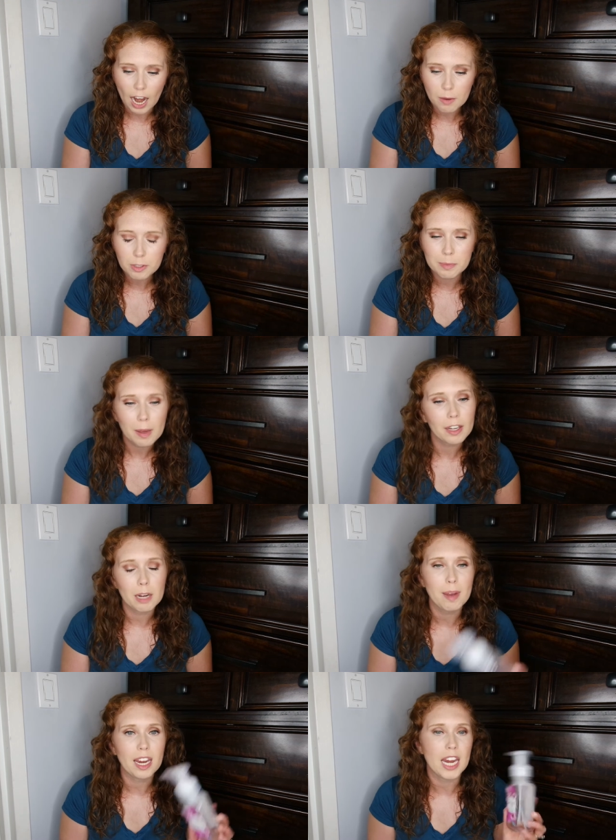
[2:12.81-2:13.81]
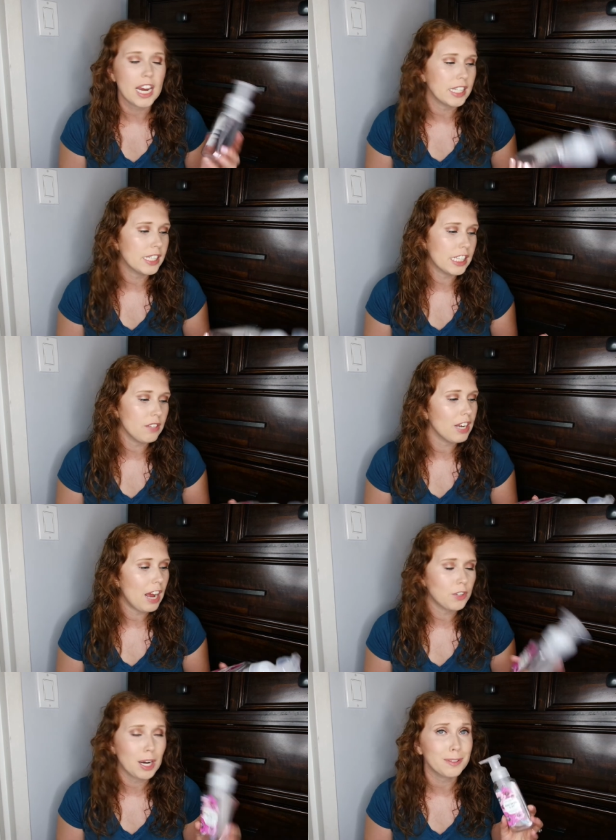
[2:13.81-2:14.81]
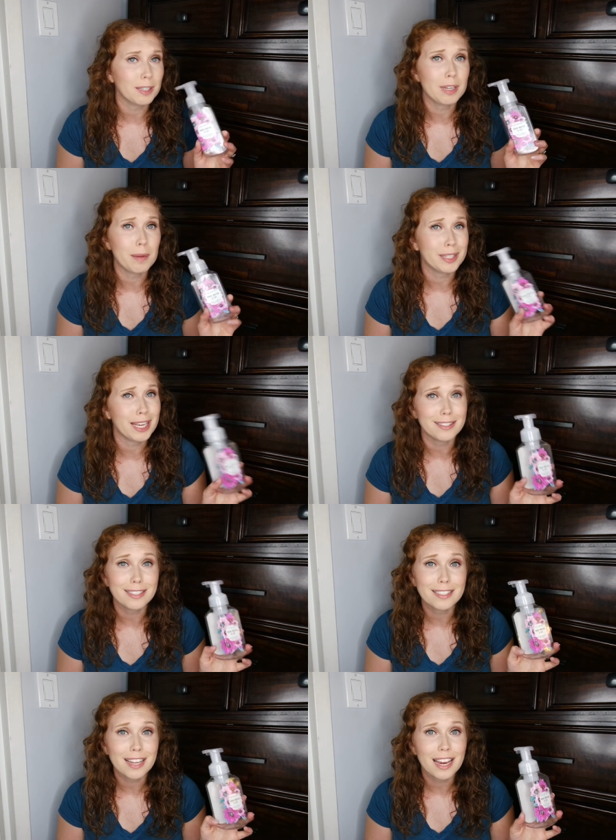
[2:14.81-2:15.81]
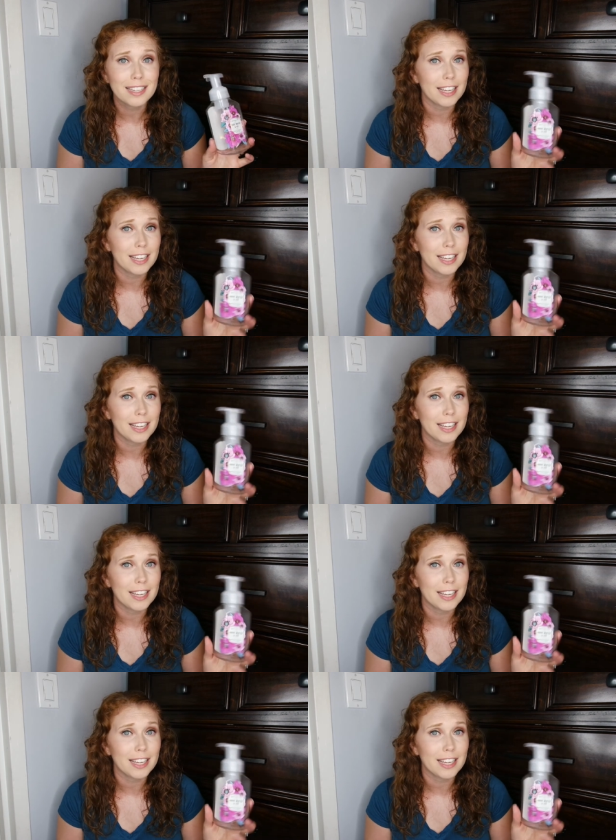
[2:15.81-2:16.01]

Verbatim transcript: I would smell it on my hands, even after I would sometimes hand sanitize.